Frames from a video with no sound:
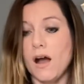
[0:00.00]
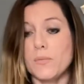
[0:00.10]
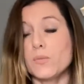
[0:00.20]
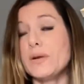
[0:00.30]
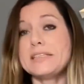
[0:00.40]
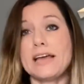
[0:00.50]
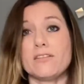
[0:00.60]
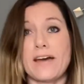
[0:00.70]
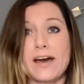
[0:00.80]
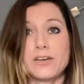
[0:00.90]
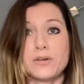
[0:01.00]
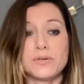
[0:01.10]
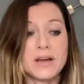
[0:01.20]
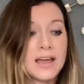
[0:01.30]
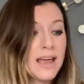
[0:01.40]
retail
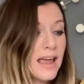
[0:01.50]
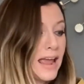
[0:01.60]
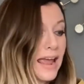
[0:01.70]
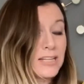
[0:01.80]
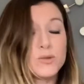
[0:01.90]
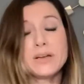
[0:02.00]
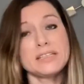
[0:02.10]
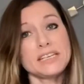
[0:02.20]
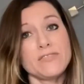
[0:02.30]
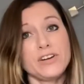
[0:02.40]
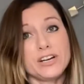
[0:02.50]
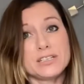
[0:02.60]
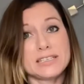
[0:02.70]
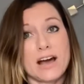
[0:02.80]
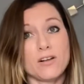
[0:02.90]
value. And you can see for
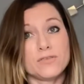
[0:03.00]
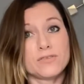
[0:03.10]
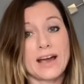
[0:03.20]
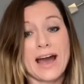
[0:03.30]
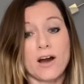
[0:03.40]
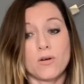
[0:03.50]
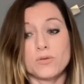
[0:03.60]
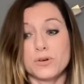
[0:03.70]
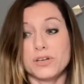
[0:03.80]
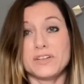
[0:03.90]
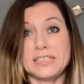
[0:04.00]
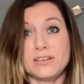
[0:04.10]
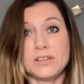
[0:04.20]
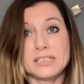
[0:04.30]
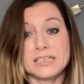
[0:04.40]
yourself how good of a
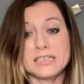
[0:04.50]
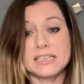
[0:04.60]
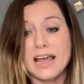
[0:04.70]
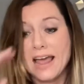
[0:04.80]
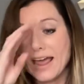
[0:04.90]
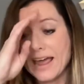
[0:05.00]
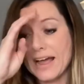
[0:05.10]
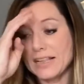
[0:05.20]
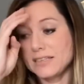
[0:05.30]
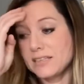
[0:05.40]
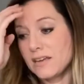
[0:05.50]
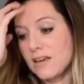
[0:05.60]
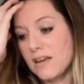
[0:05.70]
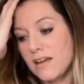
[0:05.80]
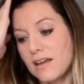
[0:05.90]
deal this is. And
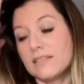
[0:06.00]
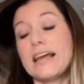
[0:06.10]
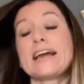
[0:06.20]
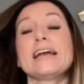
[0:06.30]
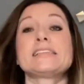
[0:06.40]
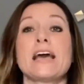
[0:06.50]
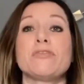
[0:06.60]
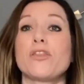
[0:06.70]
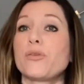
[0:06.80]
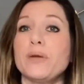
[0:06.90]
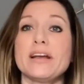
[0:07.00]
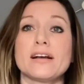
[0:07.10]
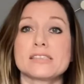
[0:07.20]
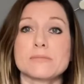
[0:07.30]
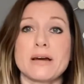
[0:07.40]
like I said, the 3
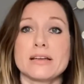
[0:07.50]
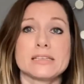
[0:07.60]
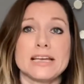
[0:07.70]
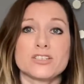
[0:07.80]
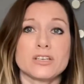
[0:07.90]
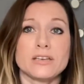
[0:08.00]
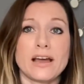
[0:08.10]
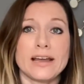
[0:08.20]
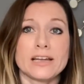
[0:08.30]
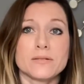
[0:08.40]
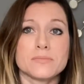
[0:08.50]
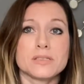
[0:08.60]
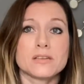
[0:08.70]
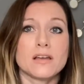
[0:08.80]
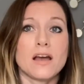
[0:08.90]
customization
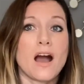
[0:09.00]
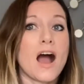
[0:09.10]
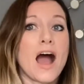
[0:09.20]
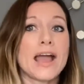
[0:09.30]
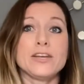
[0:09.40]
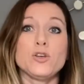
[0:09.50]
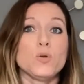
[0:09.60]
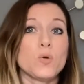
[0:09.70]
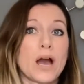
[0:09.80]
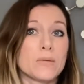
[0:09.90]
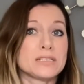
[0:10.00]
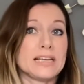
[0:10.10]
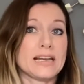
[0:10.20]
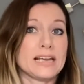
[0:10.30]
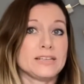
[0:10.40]
items I knew I was
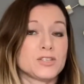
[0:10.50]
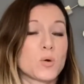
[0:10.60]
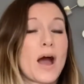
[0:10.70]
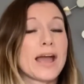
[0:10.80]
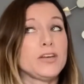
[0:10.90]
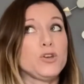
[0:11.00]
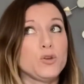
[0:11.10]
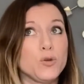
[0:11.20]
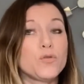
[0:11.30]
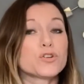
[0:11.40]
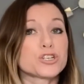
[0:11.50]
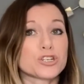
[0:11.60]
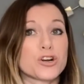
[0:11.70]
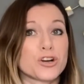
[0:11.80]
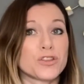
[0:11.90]
getting, so I knew for
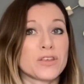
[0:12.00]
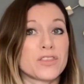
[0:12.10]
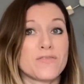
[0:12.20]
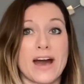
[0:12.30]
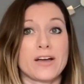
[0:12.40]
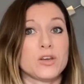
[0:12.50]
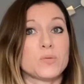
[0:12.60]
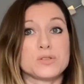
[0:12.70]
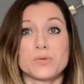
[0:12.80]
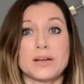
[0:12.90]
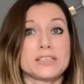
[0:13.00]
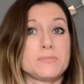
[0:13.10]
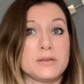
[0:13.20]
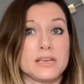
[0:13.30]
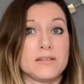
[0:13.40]
sure that the value was going to
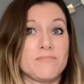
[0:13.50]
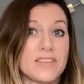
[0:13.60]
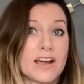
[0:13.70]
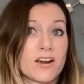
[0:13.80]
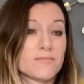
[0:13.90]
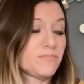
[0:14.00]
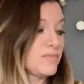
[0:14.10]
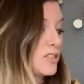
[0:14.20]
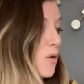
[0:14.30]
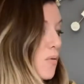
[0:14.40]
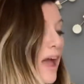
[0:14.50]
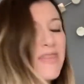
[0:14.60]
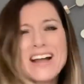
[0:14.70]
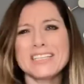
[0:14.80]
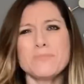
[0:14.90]
be there. So, and
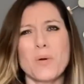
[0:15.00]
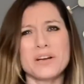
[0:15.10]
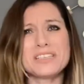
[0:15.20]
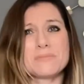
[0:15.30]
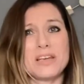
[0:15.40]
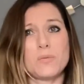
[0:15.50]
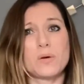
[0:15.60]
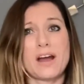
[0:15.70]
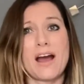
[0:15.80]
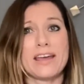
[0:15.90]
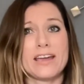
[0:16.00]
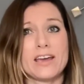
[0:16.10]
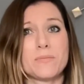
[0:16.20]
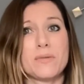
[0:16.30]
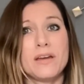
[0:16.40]
that's important to me when I
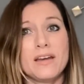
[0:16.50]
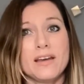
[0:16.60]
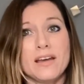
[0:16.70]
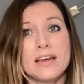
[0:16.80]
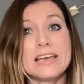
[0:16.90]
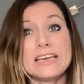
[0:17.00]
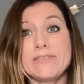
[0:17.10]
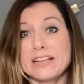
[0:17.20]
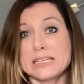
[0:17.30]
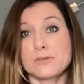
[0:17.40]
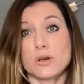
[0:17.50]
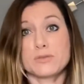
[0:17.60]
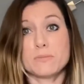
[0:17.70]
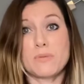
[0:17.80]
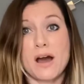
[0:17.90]
am getting these
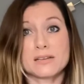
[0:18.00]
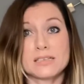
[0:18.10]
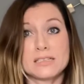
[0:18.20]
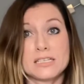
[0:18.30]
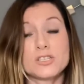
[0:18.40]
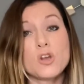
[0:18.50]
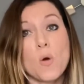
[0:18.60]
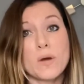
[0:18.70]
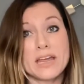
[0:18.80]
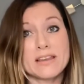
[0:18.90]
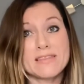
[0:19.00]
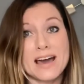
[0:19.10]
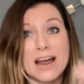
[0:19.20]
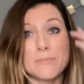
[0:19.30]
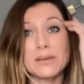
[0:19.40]
subscription boxes, is knowing
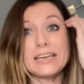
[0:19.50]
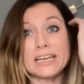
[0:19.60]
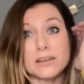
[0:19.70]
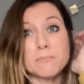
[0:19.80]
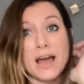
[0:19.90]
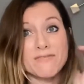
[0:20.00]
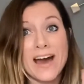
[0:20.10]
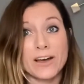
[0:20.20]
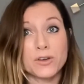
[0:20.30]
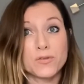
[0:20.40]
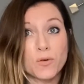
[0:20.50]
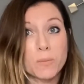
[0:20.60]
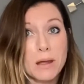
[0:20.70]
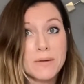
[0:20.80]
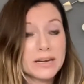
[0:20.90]
that I'm getting my value for
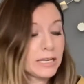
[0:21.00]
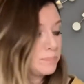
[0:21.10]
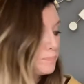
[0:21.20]
my money.